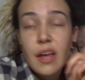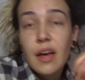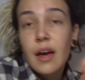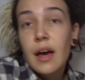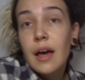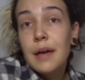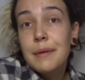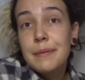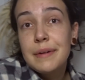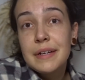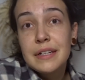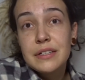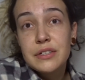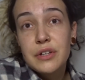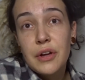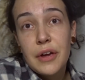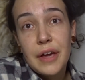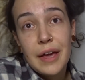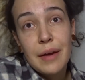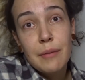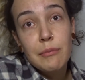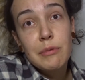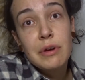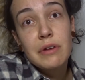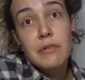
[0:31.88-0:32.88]
I mean, don't
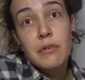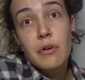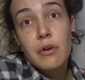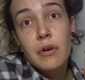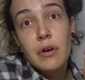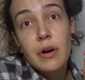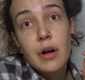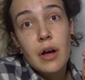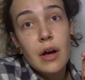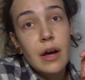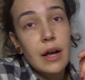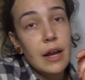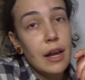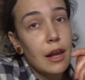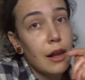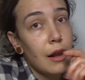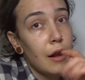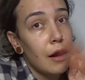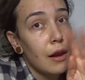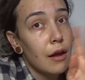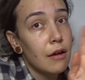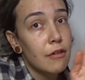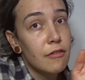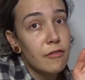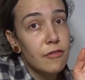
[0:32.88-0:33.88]
get me wrong, I
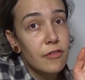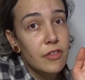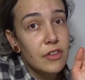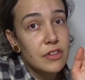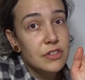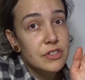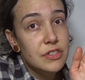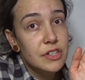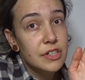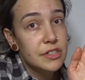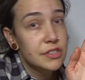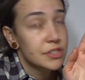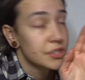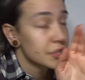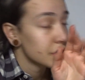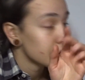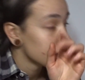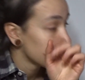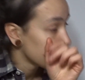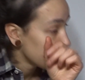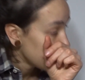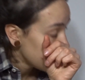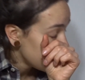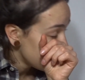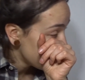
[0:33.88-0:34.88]
love the
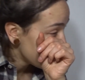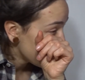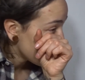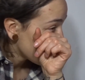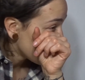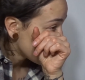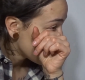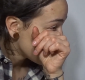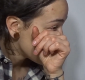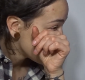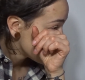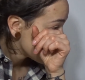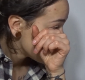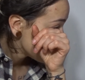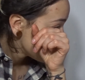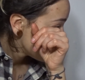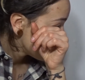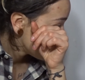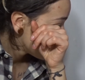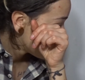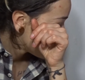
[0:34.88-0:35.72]
sunshine, but I